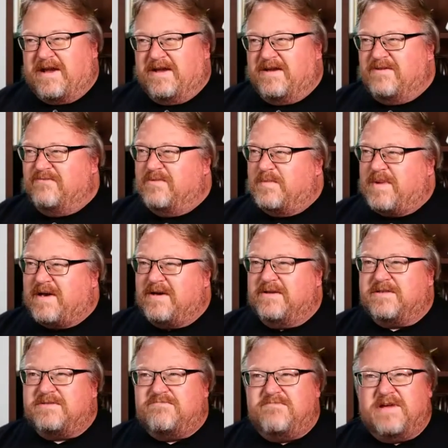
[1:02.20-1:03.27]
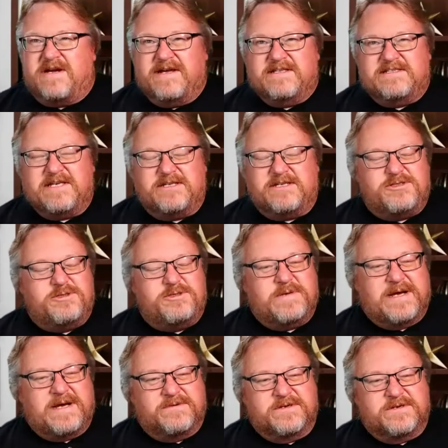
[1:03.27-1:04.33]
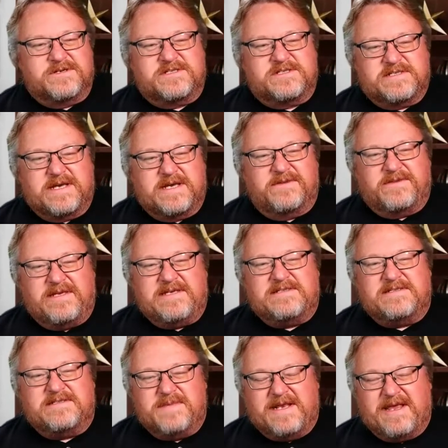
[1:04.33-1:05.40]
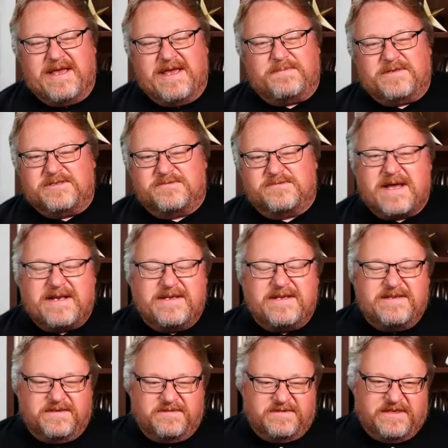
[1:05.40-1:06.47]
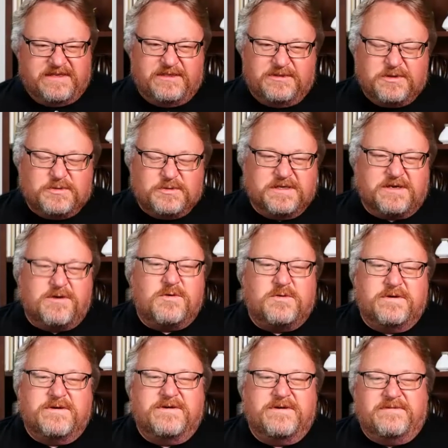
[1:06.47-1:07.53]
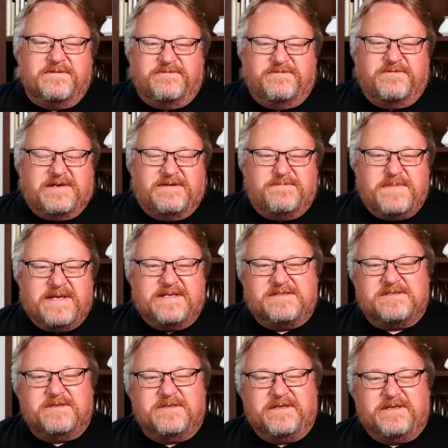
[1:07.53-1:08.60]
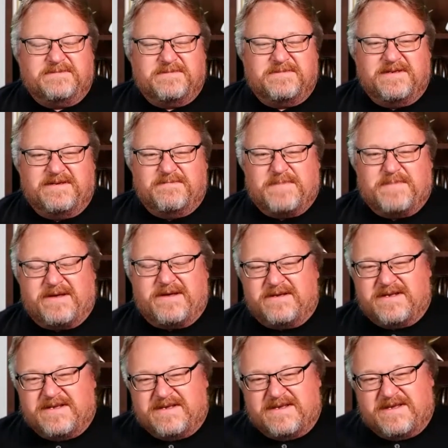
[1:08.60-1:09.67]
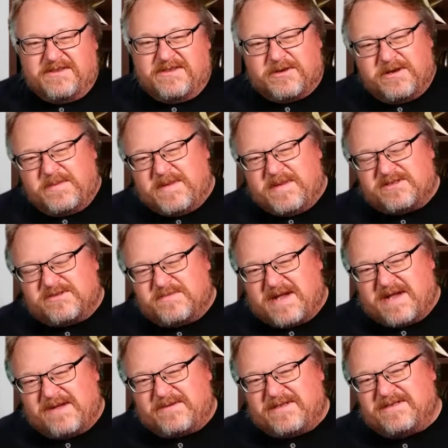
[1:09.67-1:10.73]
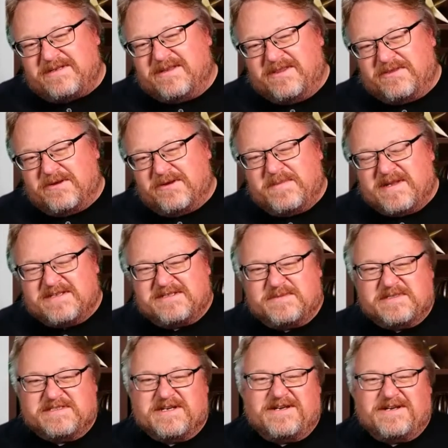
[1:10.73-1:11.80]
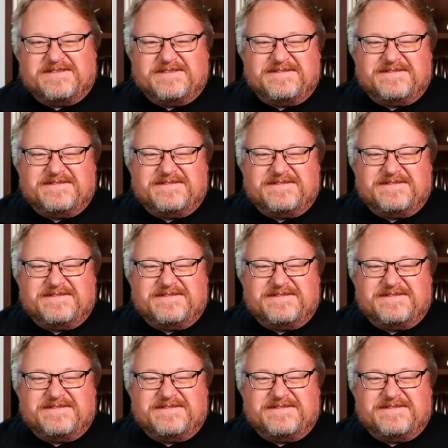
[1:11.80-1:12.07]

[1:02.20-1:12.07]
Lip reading: of about, I'd say, 2 hours southeast of Minneapolis, right in the lower corner of Minnesota, about 30 minutes from Iowa and 30 minutes to Wisconsin.